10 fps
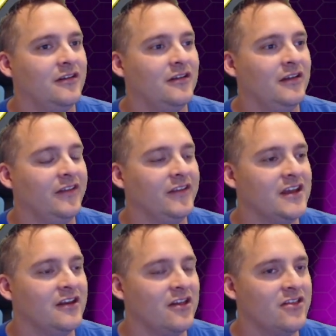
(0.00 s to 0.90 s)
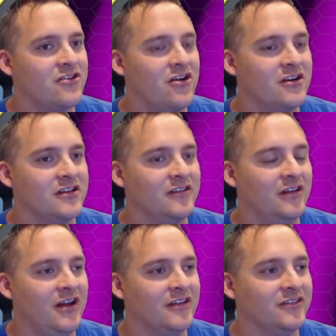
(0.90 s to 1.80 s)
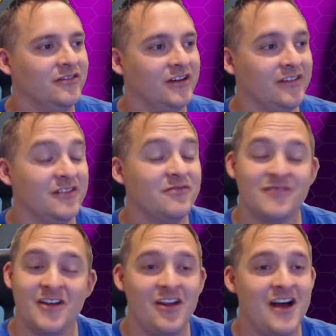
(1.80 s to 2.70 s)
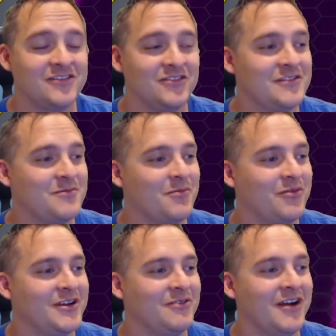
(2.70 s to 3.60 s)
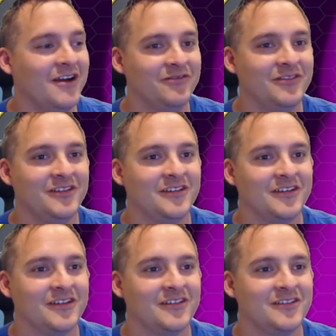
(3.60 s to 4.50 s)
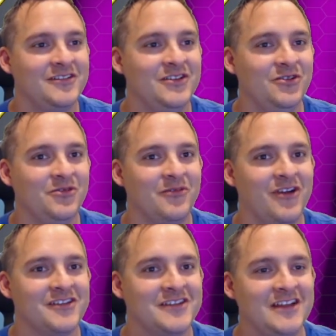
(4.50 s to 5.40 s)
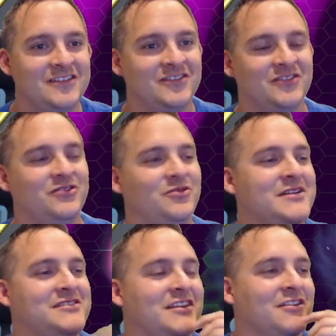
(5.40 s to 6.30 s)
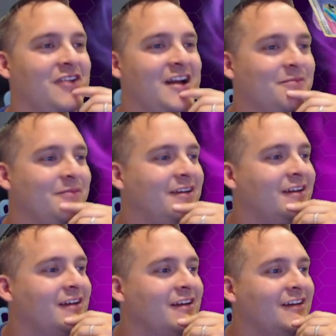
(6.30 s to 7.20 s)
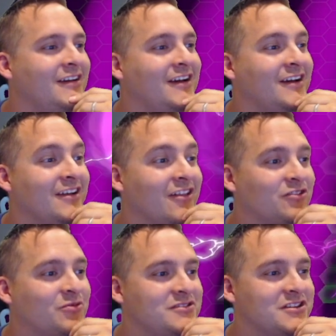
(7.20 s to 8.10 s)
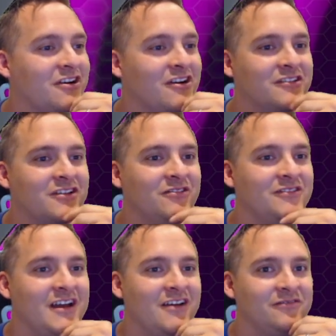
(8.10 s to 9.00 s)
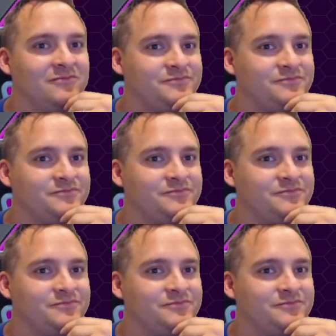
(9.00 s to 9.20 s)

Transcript: And they get another card in the Lost Zone here. Their Lost Zones have been pretty rough. 2 Mirage Gates switch and a Cram. Another switching card goes down.